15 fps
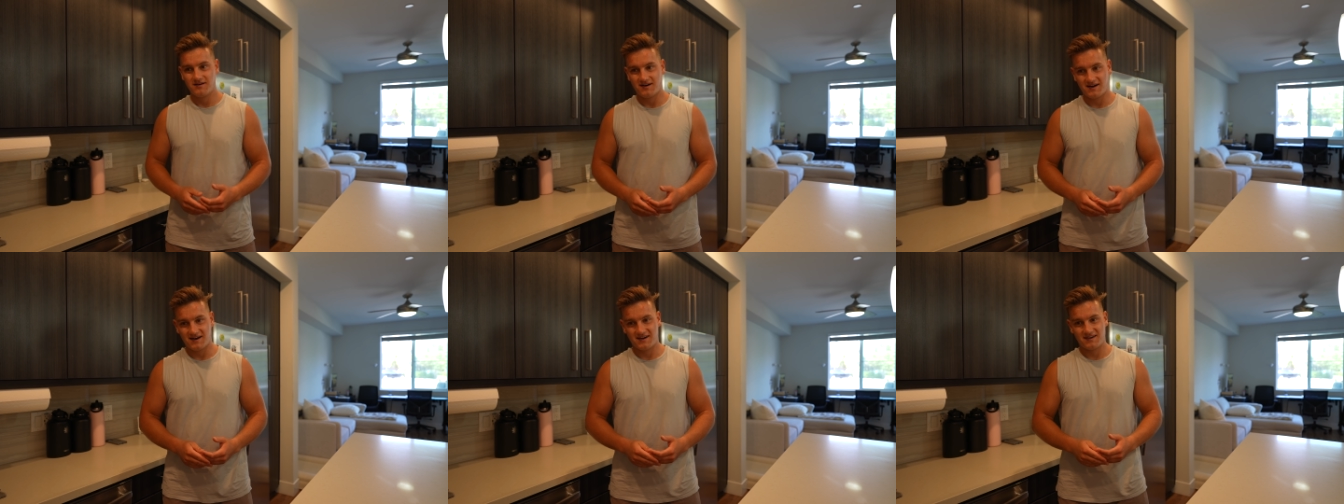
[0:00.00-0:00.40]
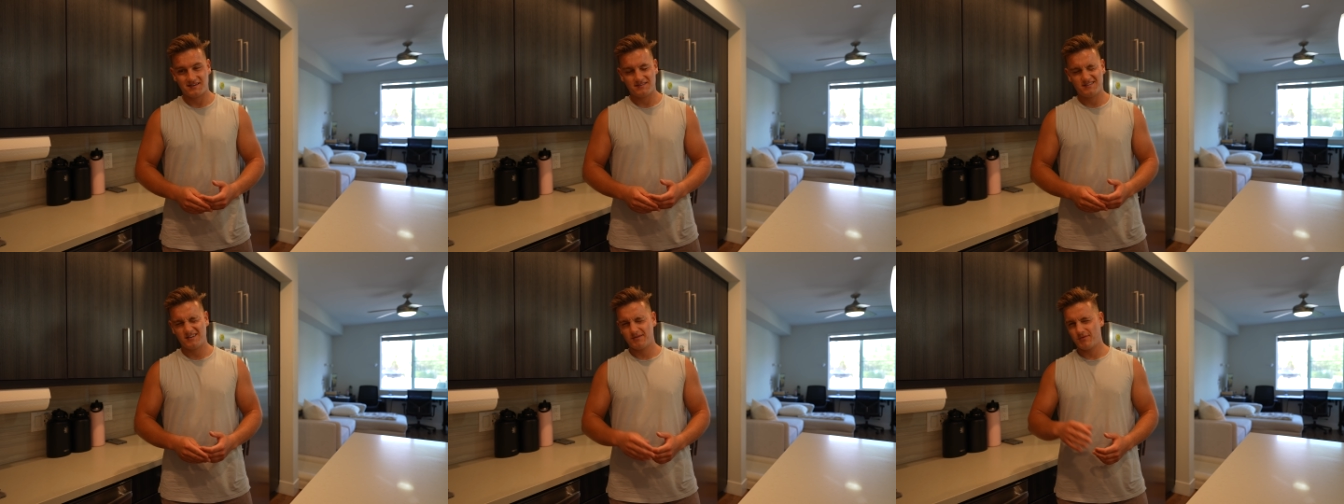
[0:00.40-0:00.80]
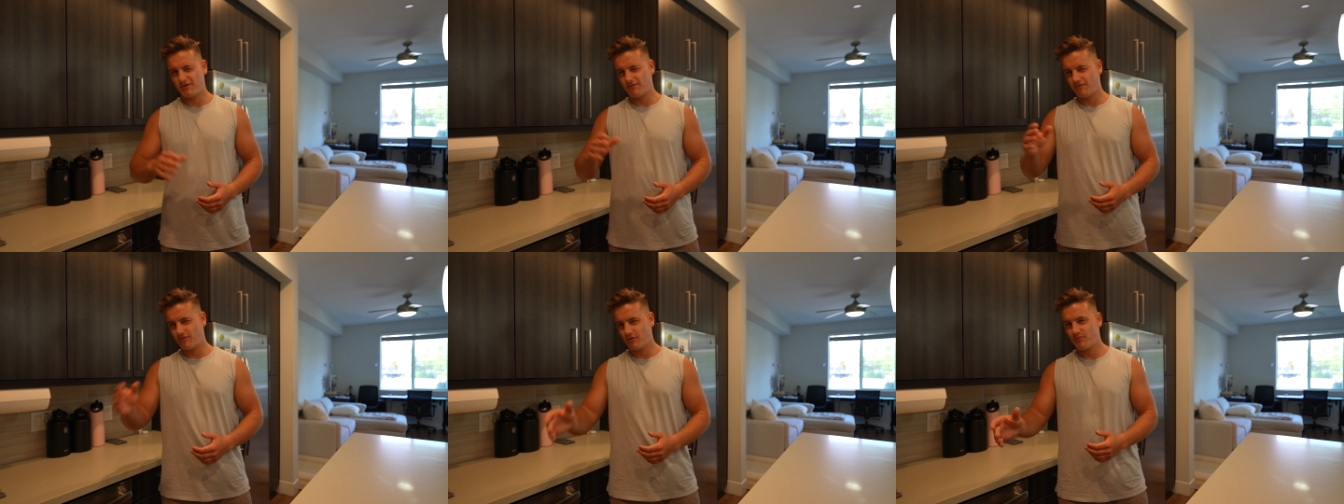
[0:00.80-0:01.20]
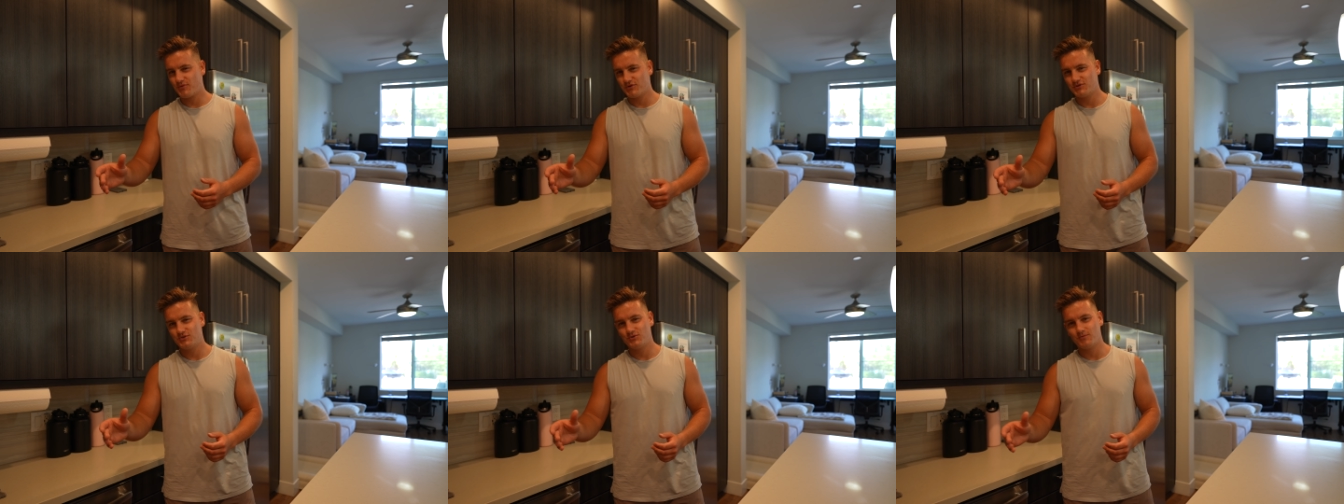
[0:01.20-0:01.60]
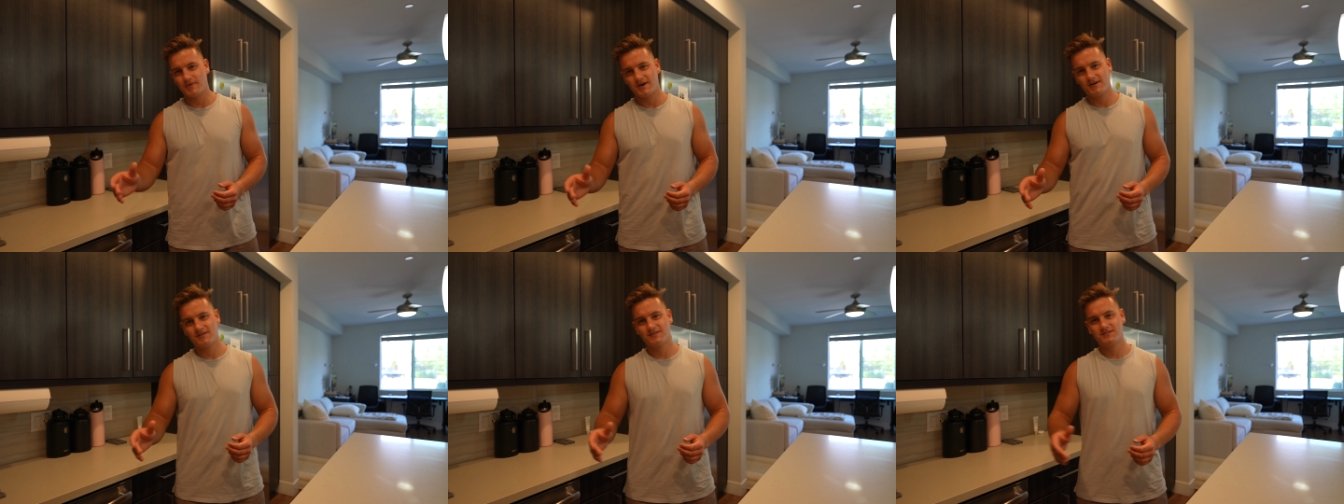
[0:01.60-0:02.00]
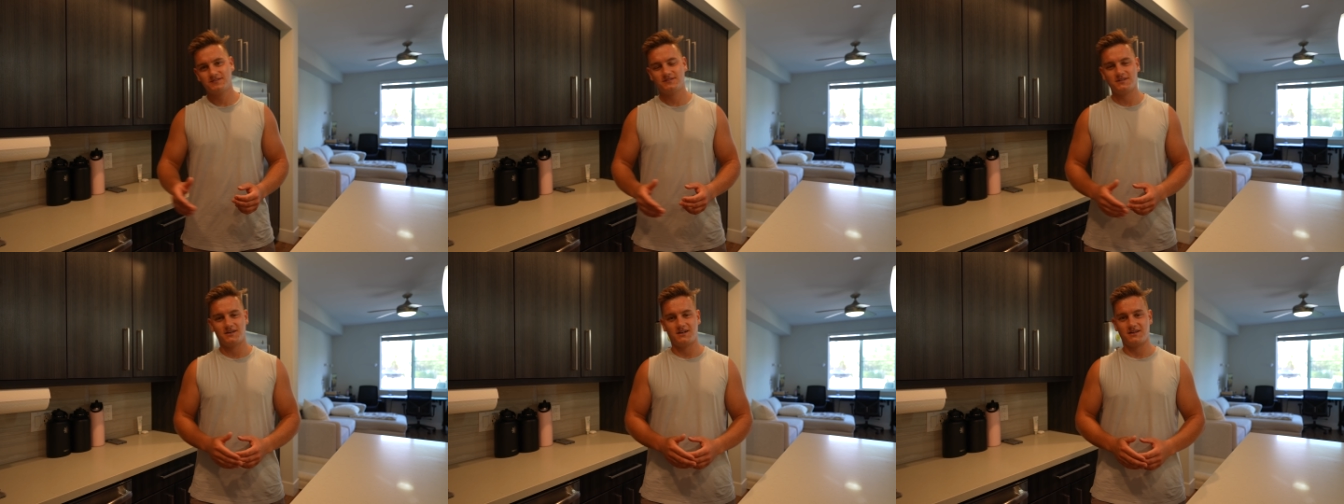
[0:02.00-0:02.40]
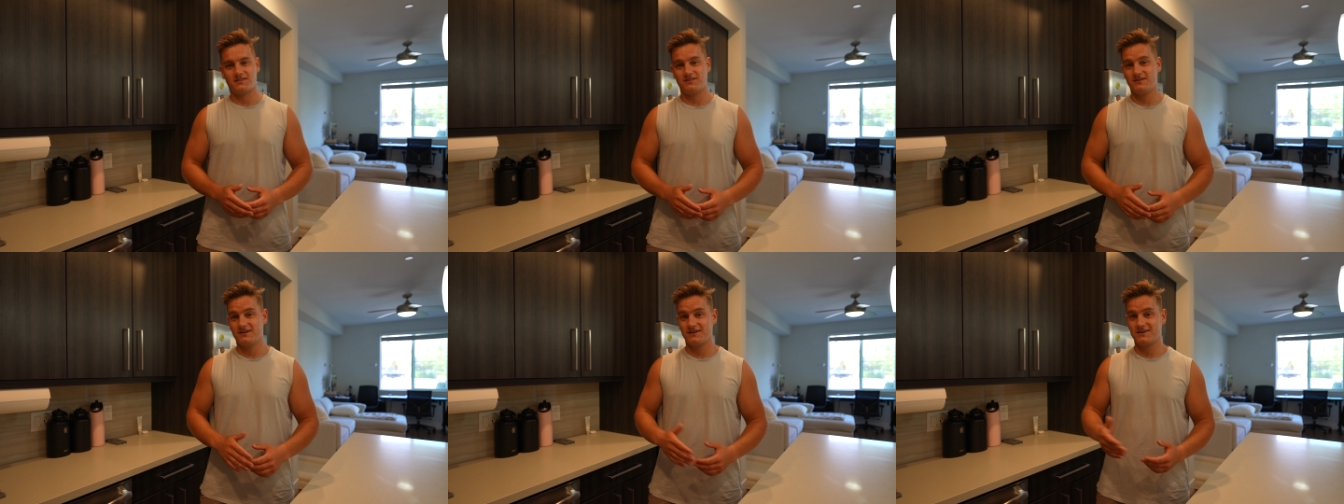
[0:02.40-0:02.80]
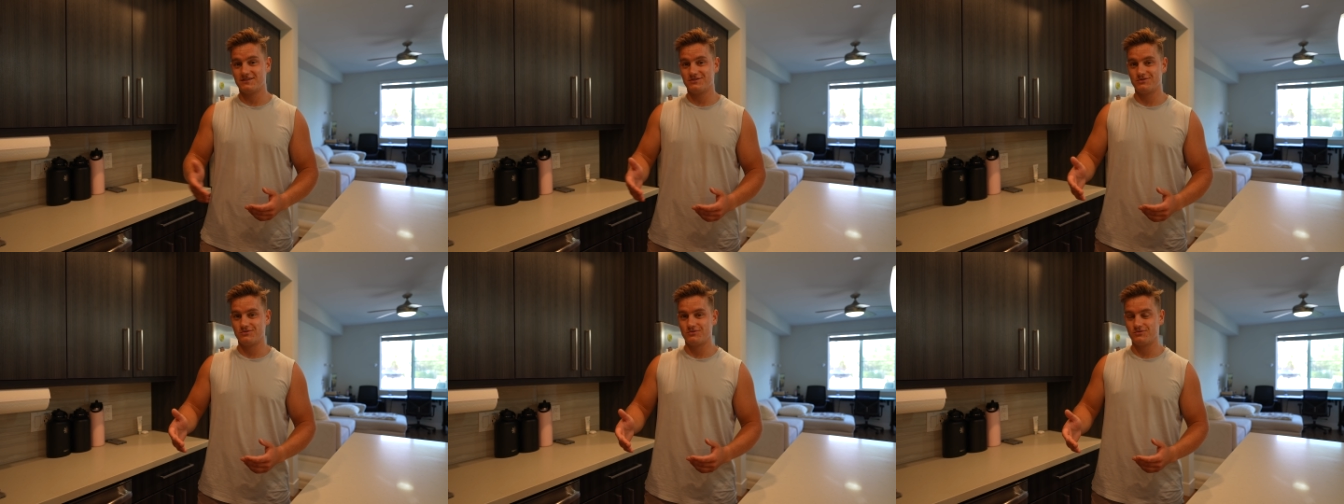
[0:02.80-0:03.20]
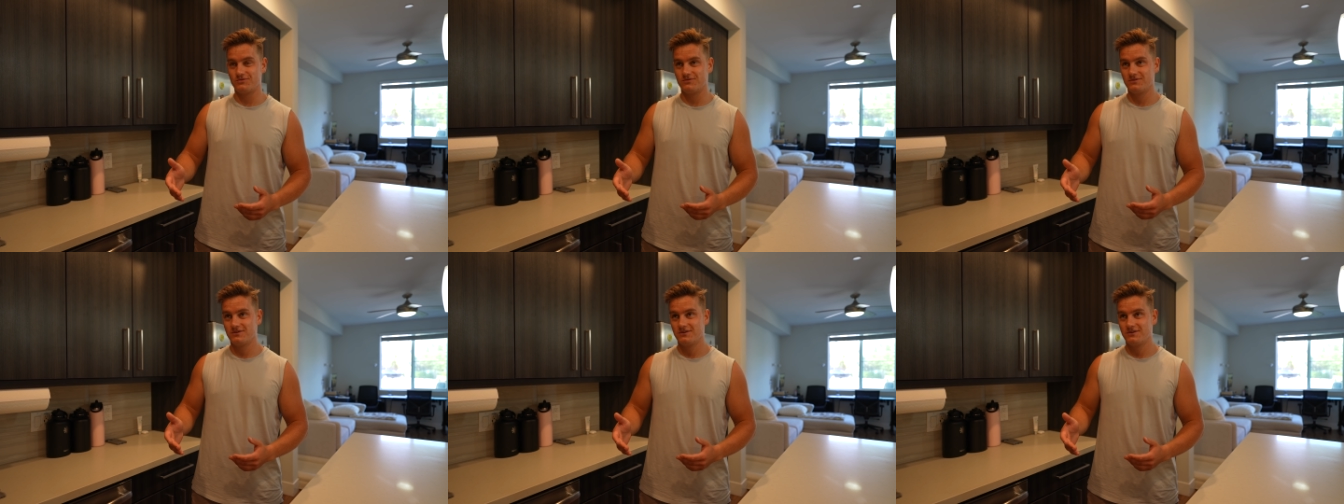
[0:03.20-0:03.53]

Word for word: I did about four point two miles, and I think I can do